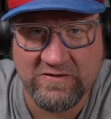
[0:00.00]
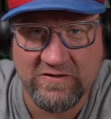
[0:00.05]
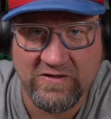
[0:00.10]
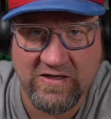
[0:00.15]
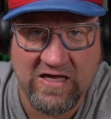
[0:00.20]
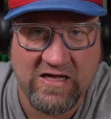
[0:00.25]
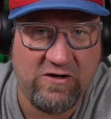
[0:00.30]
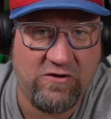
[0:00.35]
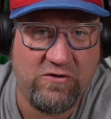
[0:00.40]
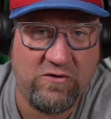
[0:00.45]

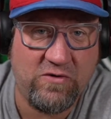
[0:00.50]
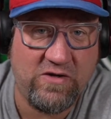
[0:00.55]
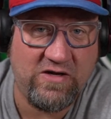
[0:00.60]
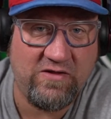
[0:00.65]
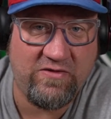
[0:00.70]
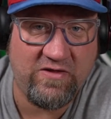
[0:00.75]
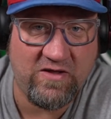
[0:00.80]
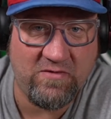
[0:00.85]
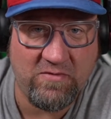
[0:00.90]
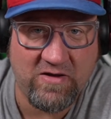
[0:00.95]
I don't know
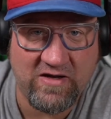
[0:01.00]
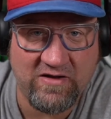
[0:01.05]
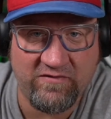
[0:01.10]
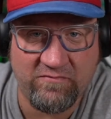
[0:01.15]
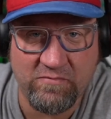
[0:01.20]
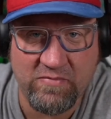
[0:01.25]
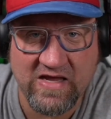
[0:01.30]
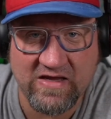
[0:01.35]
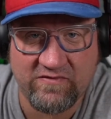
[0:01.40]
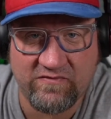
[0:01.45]
anything about his
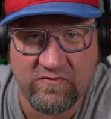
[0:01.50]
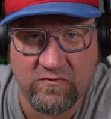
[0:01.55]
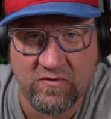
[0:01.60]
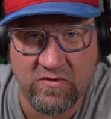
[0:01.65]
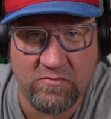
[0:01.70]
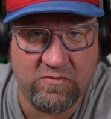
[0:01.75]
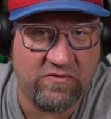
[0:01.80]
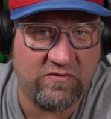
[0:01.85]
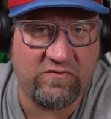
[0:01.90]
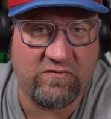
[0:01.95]

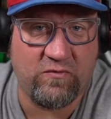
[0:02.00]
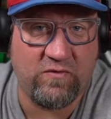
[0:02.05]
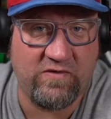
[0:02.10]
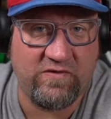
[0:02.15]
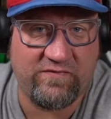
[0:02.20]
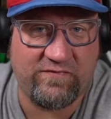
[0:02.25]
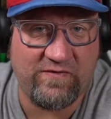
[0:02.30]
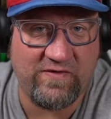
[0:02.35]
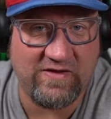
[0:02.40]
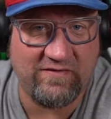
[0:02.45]
backstory, but the toy
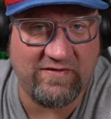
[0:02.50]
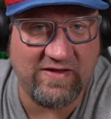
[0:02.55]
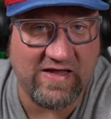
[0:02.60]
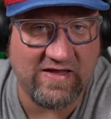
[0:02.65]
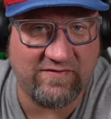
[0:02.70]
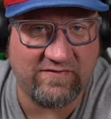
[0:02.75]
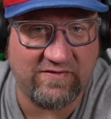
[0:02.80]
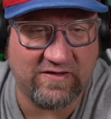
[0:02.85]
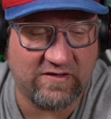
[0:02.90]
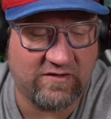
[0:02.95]
is
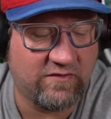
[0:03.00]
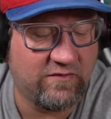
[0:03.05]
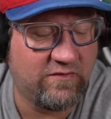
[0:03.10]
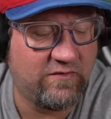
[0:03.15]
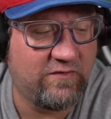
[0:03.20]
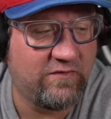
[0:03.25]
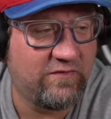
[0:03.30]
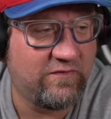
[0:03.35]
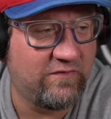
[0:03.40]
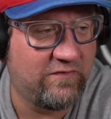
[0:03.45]
fantastic.
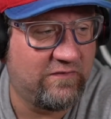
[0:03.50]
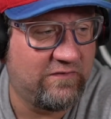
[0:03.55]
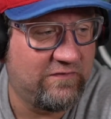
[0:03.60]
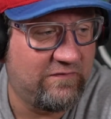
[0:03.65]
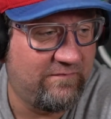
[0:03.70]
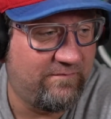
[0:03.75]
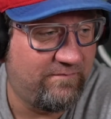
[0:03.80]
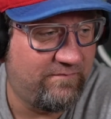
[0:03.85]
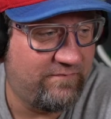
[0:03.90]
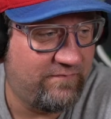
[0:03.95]

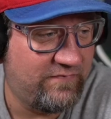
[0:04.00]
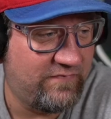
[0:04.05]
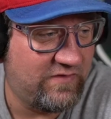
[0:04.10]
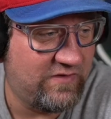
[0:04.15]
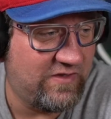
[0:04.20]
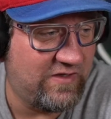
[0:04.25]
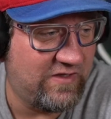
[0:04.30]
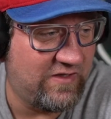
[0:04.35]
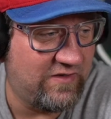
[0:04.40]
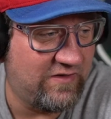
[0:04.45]

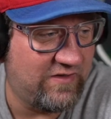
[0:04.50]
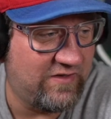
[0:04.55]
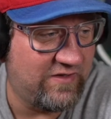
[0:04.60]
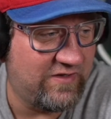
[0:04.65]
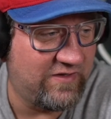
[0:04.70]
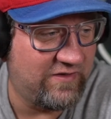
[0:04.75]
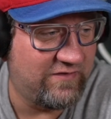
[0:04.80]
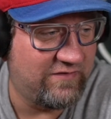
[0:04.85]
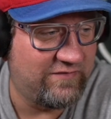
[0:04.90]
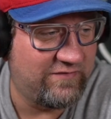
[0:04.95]
And
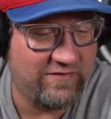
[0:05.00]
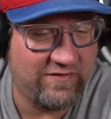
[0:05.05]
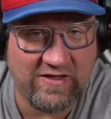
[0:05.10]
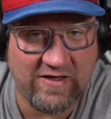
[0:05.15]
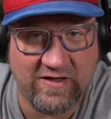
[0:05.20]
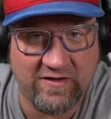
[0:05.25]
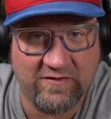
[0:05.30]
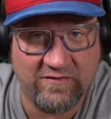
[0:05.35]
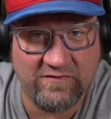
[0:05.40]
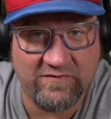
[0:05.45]

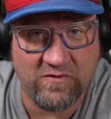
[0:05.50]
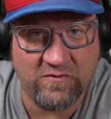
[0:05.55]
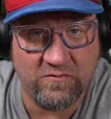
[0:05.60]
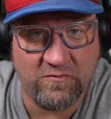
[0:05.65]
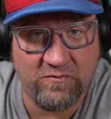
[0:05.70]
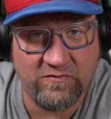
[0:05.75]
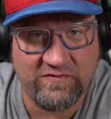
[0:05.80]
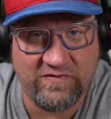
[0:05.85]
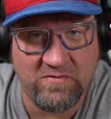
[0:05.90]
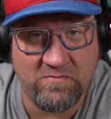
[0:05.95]
yeah, so
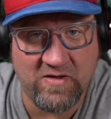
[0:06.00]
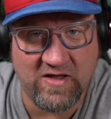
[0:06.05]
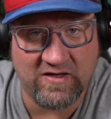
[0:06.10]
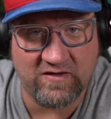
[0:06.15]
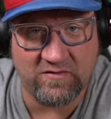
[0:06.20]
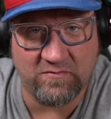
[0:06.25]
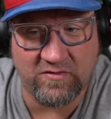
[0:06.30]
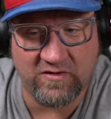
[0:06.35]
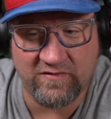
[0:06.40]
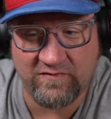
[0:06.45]
we'll say
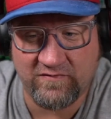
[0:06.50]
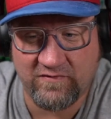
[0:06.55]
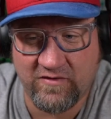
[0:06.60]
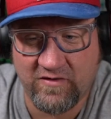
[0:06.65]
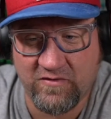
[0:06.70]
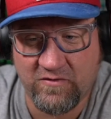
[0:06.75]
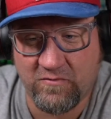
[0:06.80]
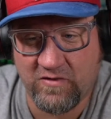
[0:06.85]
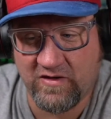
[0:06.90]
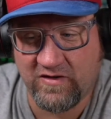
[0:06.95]
Magnaboss.
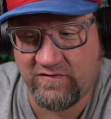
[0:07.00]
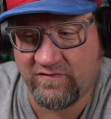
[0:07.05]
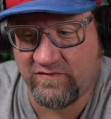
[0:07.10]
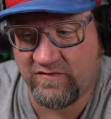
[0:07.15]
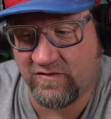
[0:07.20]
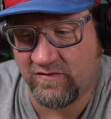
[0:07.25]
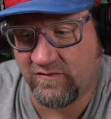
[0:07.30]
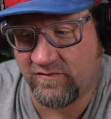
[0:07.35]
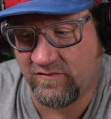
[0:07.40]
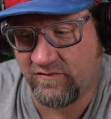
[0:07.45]
Otherwise, you
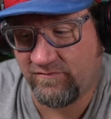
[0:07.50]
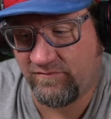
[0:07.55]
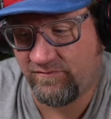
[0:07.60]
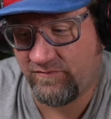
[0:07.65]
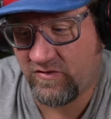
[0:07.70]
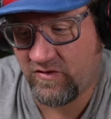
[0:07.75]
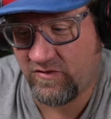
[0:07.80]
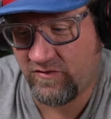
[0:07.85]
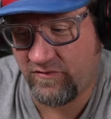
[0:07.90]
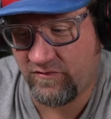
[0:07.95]
know,
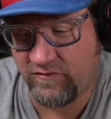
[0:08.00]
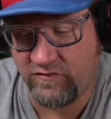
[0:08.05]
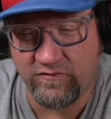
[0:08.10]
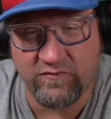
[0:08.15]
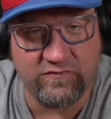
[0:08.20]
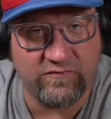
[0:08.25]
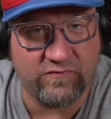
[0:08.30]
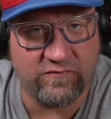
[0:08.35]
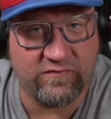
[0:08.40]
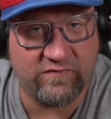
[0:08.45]
all of the
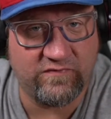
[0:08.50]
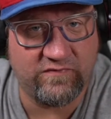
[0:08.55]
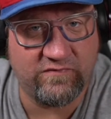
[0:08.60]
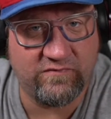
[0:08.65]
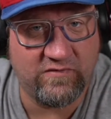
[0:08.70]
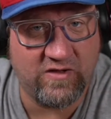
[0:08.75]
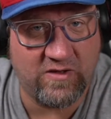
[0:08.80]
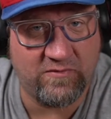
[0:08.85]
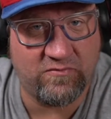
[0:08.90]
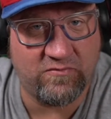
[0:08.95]
usuals.
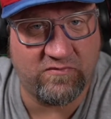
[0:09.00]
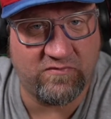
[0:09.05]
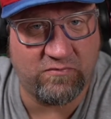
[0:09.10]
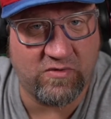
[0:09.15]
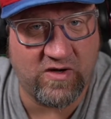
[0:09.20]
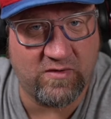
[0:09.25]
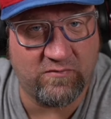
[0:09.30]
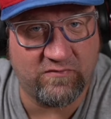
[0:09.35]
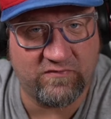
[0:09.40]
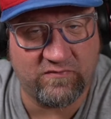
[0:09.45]
Optimus
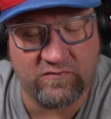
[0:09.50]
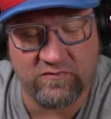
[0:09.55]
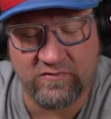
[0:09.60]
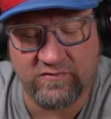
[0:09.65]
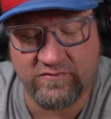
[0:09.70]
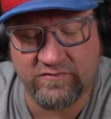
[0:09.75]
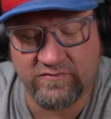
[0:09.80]
Primal's cool.